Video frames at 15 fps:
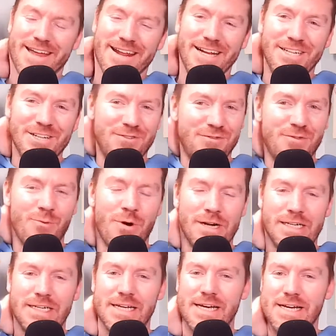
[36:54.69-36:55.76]
I just
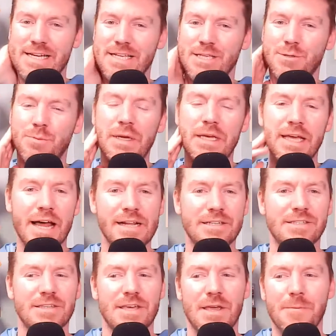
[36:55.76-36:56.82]
wanted to speak
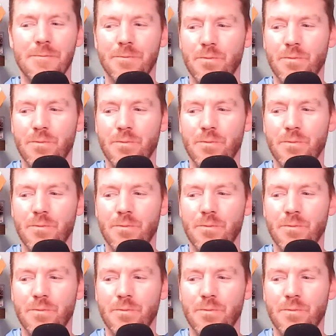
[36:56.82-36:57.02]
honestly